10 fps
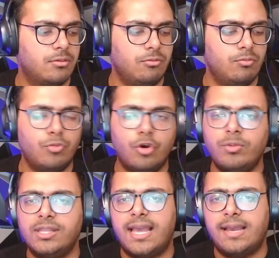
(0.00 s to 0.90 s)

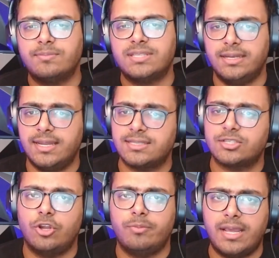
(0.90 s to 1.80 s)
mobile apps and
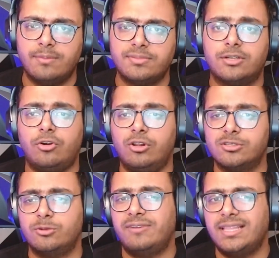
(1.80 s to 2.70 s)
desktop apps are
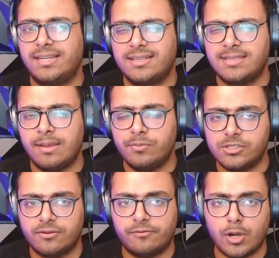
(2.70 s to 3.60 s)
also valid
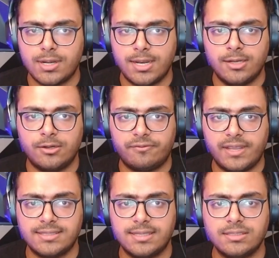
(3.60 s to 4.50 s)
examples of front-end
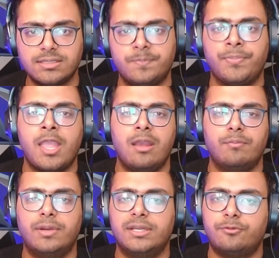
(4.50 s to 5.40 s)
interfaces.
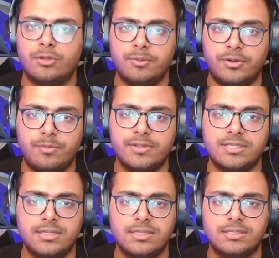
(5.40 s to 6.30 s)
But for the
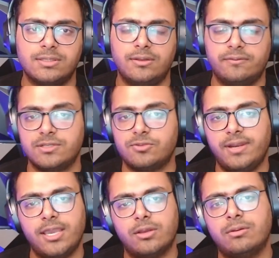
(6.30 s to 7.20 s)
purposes of this
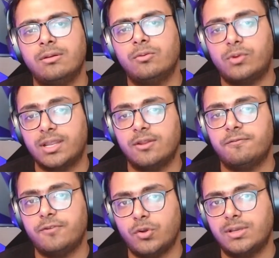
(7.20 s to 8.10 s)
video, we're going to
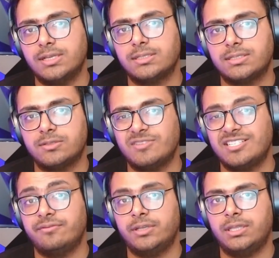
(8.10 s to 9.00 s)
focus
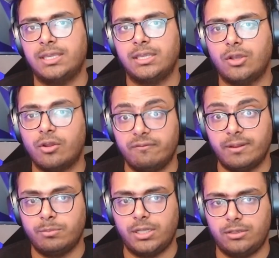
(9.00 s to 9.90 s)
specifically on
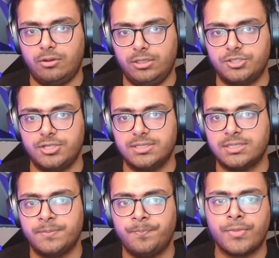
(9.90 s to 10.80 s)
web
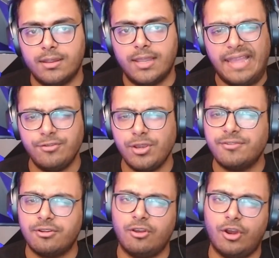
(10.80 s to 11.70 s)
technologies. Have you
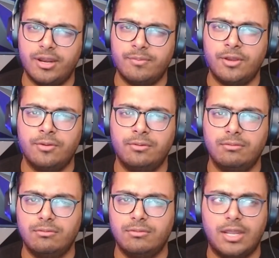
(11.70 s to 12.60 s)
ever thought about
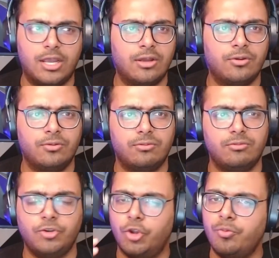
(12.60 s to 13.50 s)
how
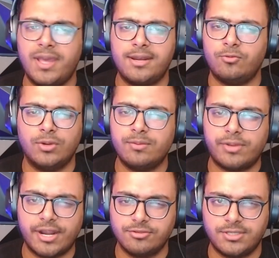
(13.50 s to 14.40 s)
no matter what
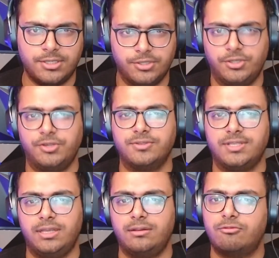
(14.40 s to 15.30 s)
browser you're
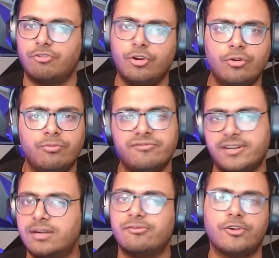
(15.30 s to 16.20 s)
using, Chrome,
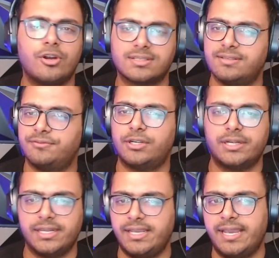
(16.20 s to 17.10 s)
Firefox,
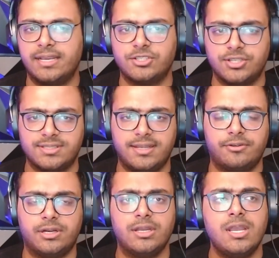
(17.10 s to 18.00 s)
Safari, Edge,
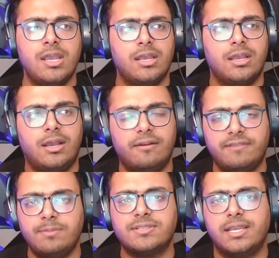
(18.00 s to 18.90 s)
etc., a
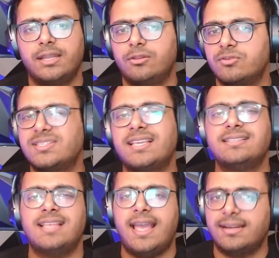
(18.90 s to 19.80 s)
website looks the
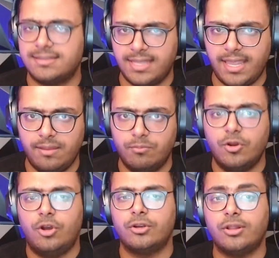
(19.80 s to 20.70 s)
exact same
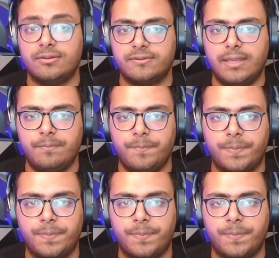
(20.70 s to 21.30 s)
on all of them?